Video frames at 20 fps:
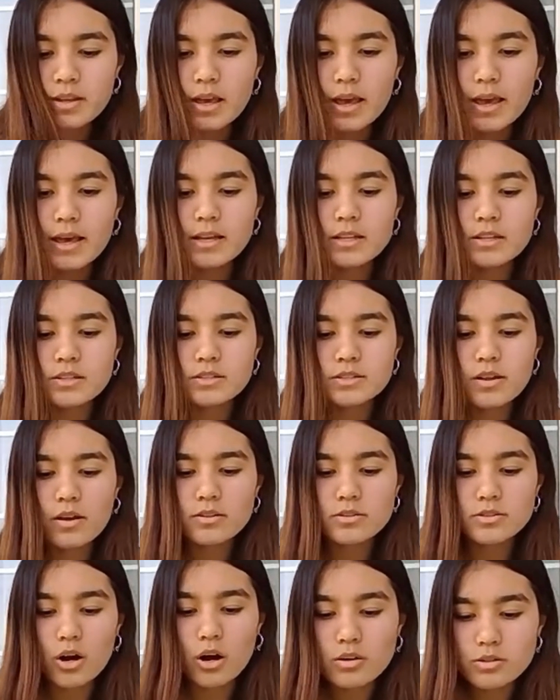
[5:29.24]
And
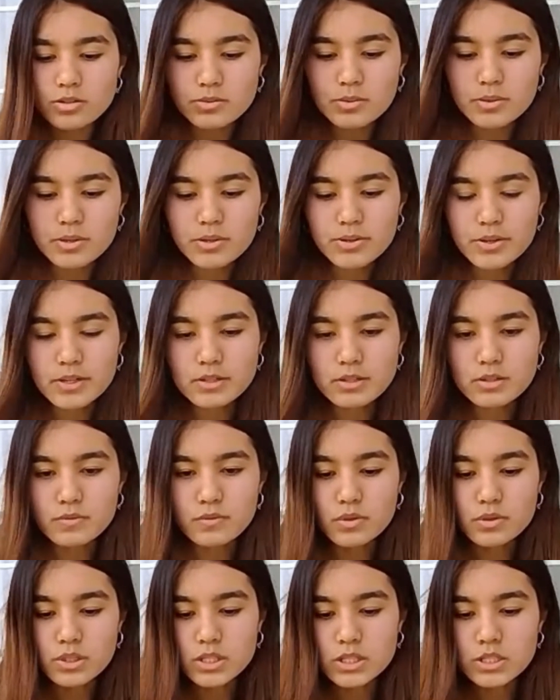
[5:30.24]
to also increase the
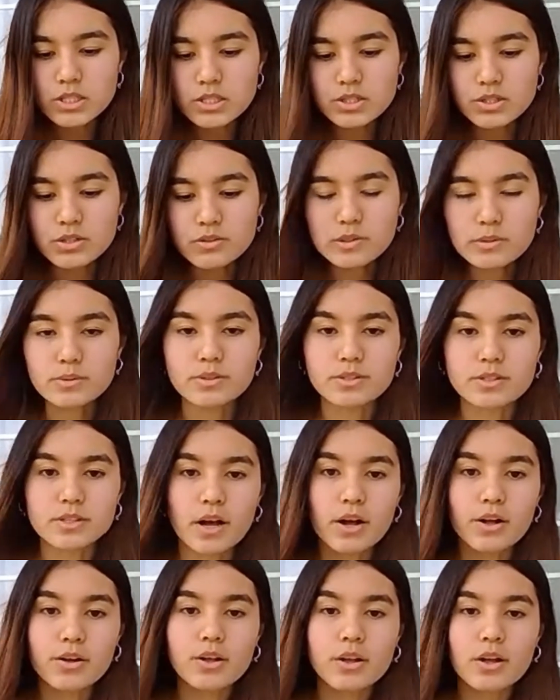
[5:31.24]
voltage in your fuel
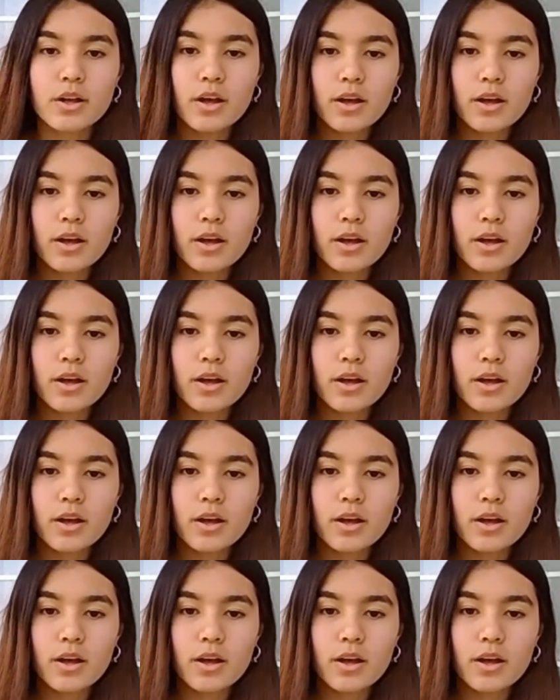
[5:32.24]
cell,